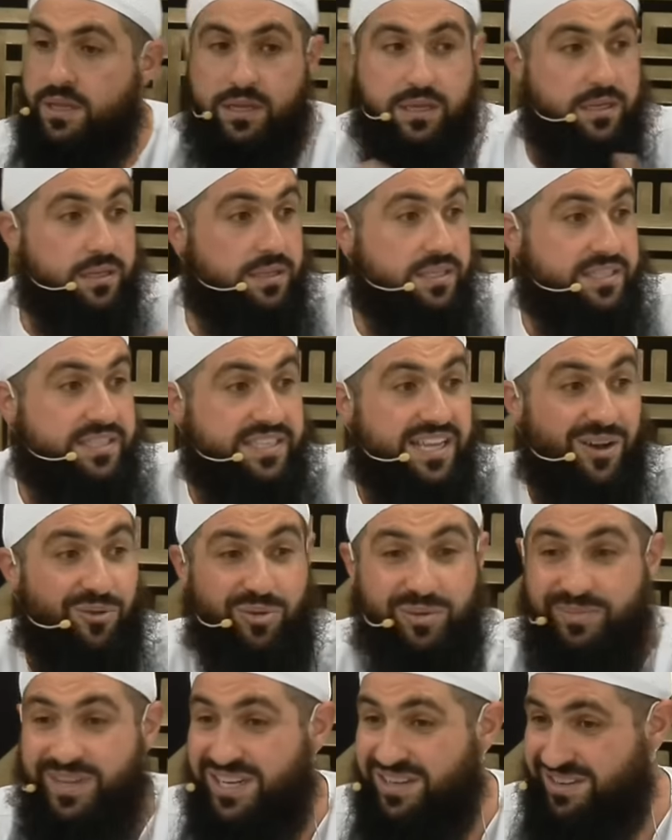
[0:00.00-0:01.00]
This is our
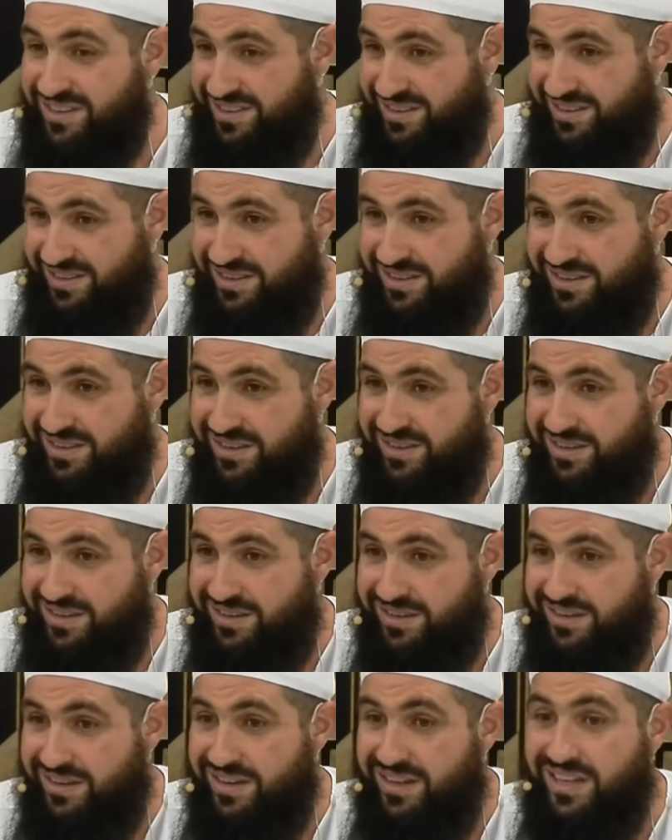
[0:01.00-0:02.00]
women
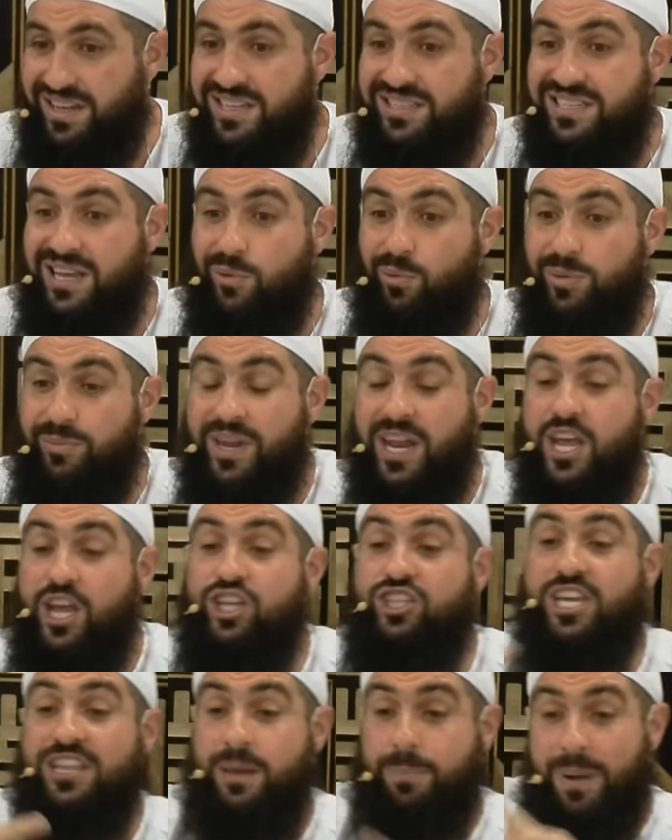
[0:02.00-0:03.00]
is our women.
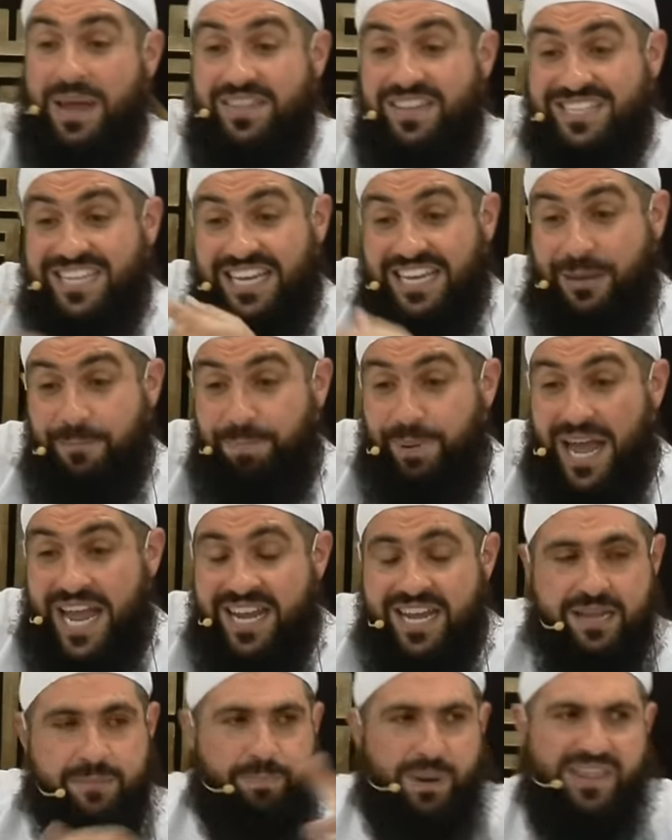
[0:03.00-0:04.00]
So the brothers are
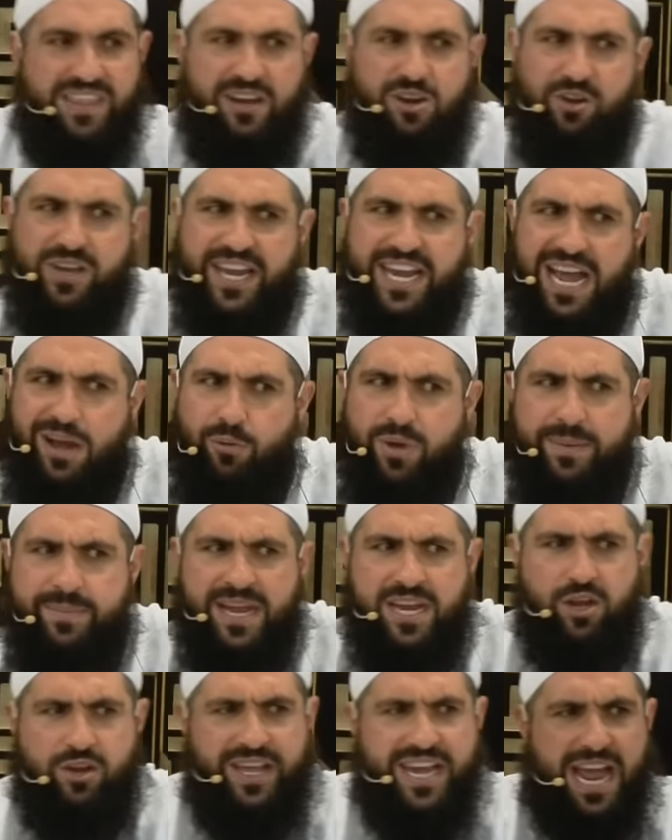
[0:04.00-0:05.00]
complaining, brother, look at our
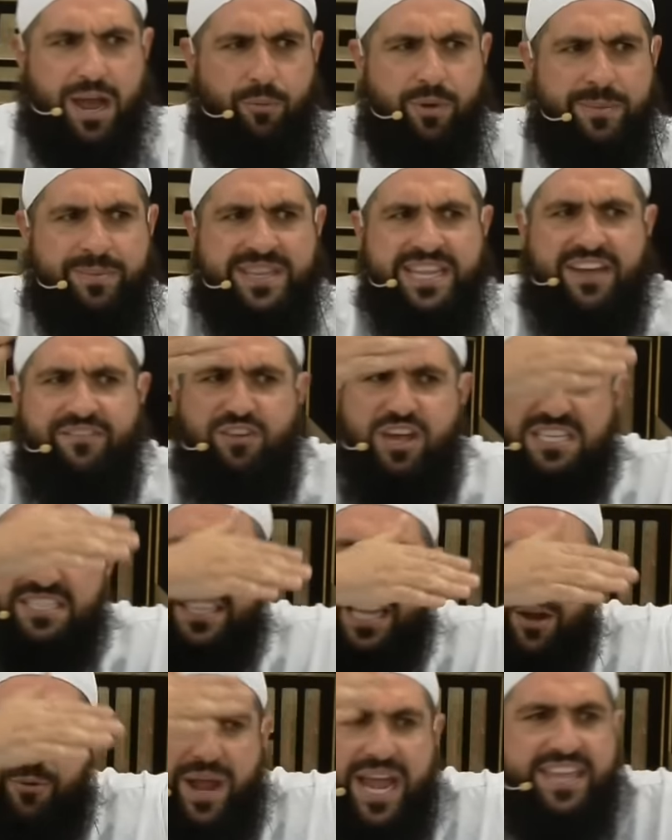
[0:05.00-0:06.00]
women, look at our women, they've lost
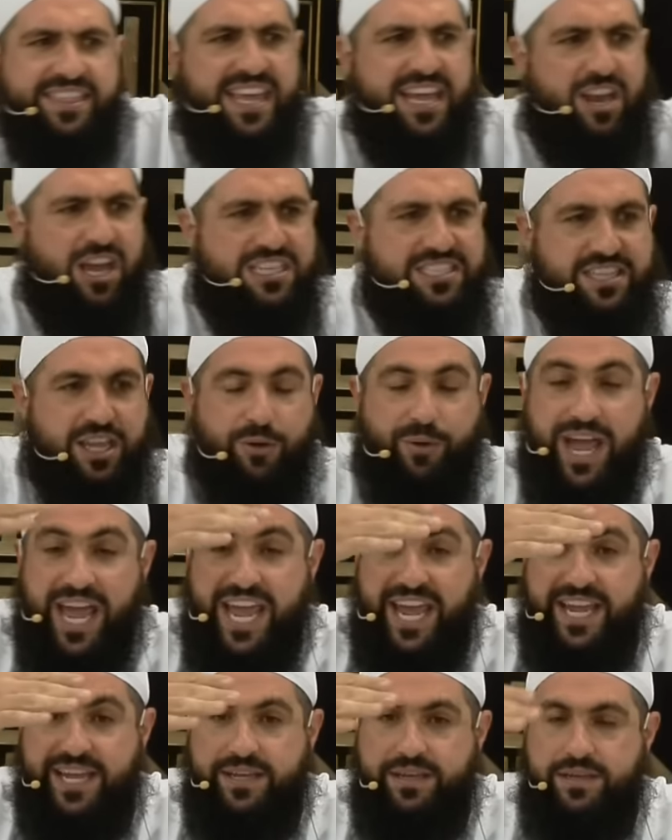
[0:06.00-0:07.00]
their way, they lost their
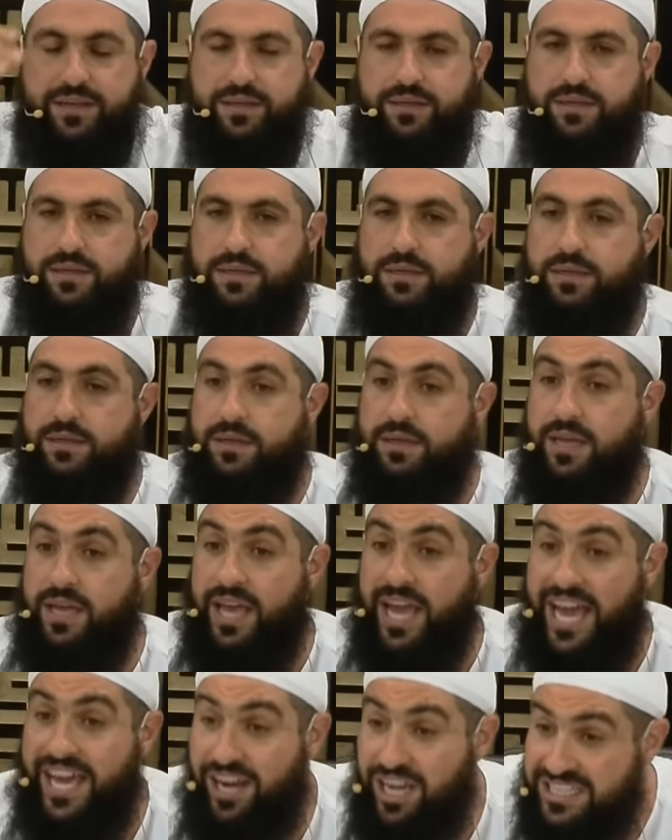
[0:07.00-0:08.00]
way.
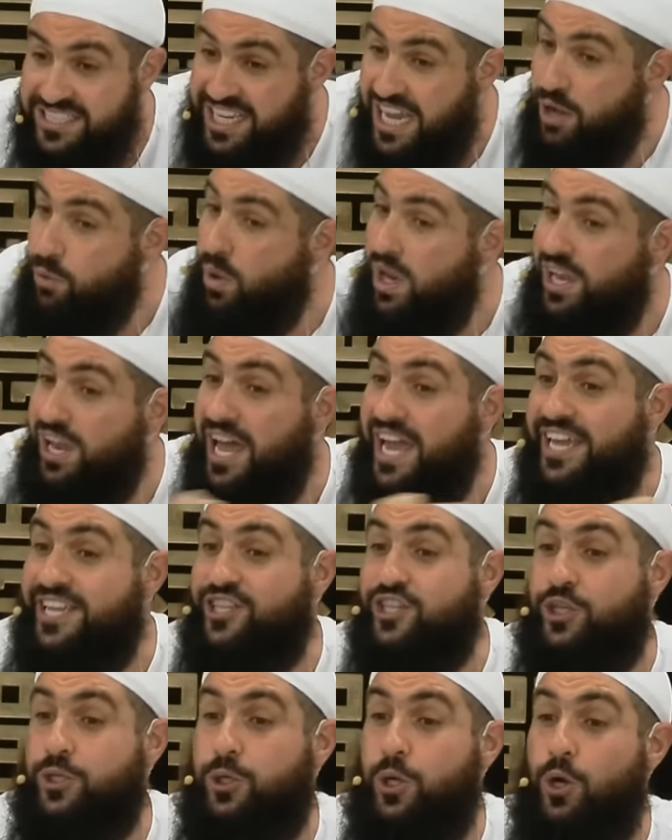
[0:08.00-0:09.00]
And I say, well,
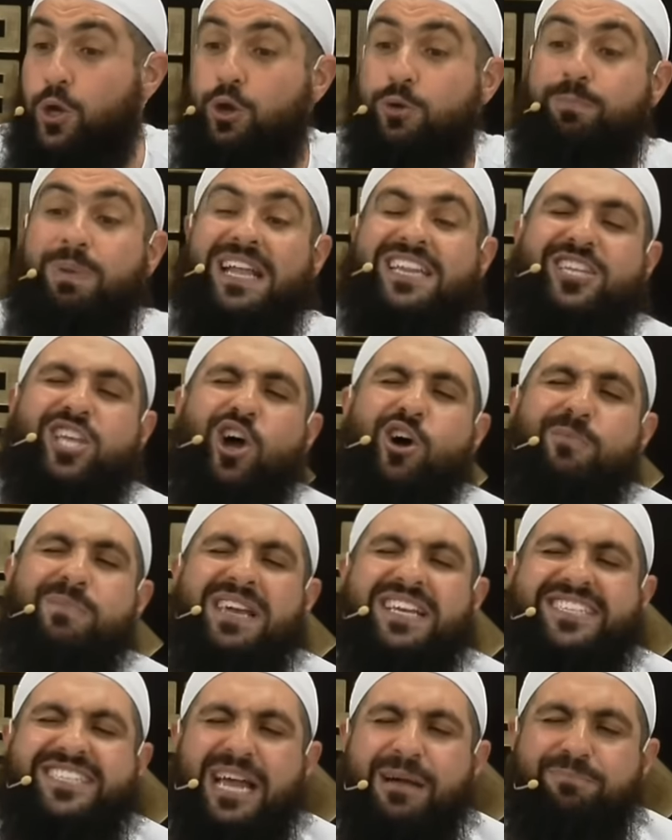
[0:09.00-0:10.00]
it's true, but tell
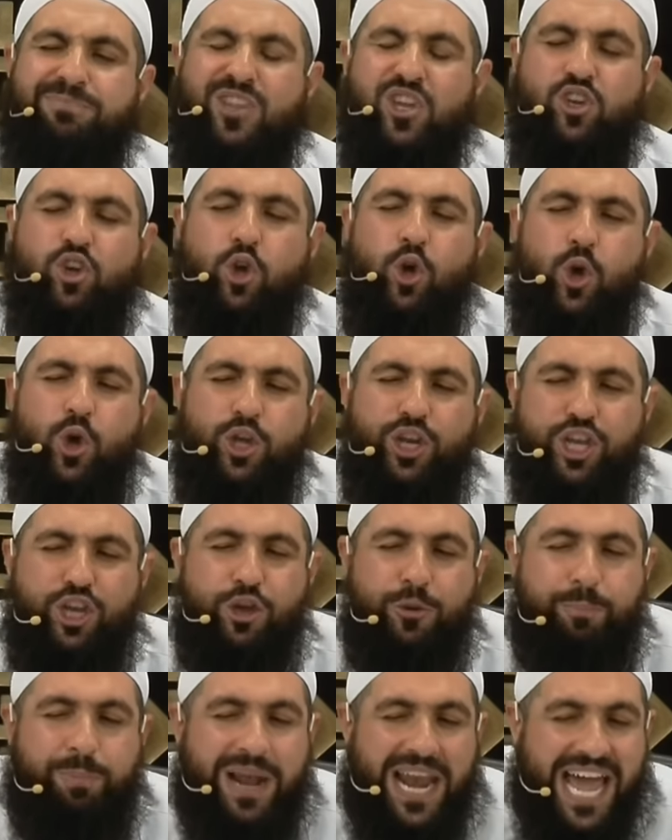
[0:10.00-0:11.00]
me something, who do
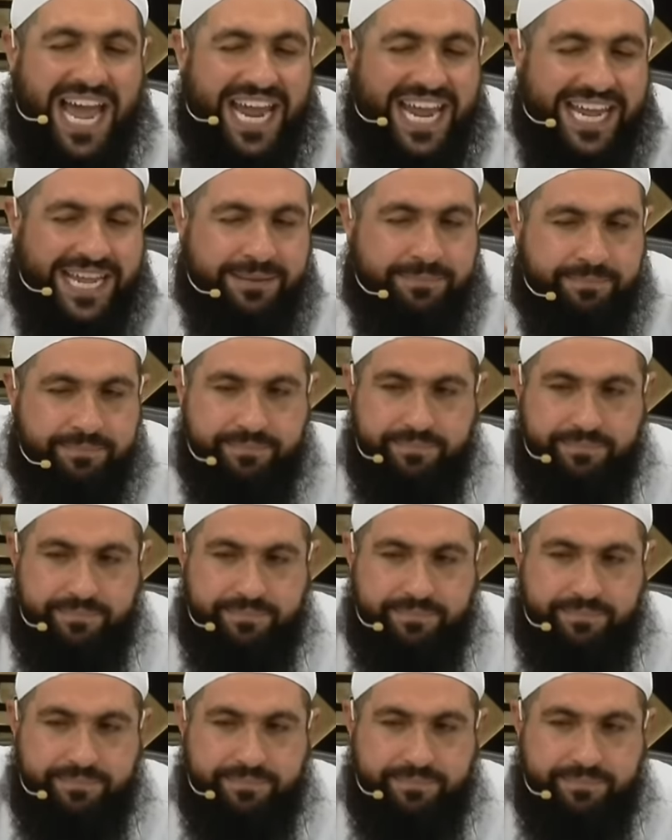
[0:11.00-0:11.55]
you blame?